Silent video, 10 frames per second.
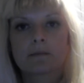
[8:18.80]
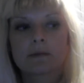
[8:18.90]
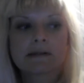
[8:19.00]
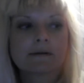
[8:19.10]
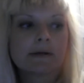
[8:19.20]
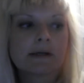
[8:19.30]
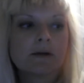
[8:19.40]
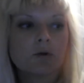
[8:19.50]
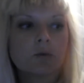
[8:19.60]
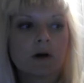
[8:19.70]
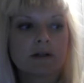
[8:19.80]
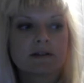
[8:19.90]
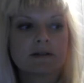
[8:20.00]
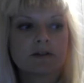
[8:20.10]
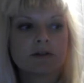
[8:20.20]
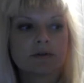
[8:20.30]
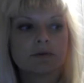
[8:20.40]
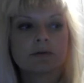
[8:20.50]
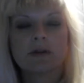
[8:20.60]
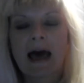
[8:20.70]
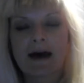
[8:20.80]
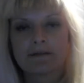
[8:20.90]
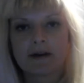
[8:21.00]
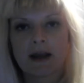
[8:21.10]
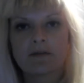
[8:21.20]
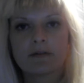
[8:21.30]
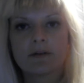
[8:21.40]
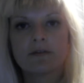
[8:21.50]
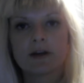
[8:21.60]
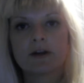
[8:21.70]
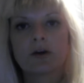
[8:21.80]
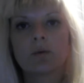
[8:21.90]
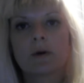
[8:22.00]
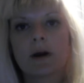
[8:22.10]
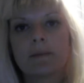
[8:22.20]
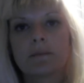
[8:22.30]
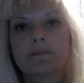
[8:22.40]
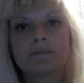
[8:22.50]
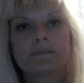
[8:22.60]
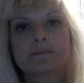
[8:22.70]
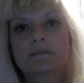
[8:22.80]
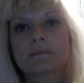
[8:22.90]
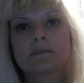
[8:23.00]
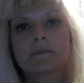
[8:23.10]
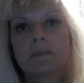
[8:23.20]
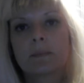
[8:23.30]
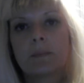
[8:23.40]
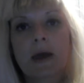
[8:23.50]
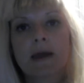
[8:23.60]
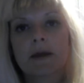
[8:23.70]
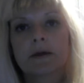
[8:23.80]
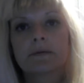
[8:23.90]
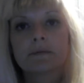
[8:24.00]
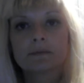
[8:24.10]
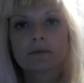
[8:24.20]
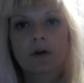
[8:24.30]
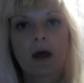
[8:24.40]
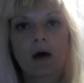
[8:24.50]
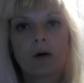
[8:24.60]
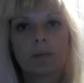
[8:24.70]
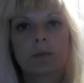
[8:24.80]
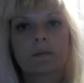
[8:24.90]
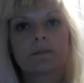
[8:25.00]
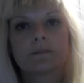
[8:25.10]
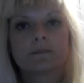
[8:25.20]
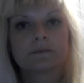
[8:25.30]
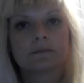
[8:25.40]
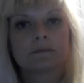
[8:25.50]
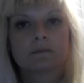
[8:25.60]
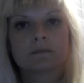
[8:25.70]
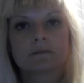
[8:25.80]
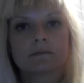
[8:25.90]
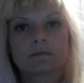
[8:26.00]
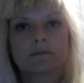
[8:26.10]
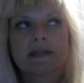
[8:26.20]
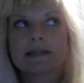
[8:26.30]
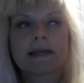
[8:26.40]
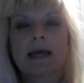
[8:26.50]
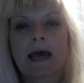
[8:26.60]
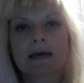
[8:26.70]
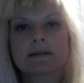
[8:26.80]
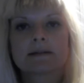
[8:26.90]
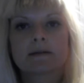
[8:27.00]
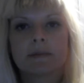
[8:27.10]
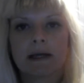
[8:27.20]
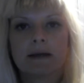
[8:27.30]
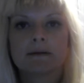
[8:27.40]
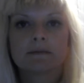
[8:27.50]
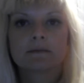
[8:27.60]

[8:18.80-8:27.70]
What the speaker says: But somebody who wants to laugh at every video where I'm begging for help is an ass to me.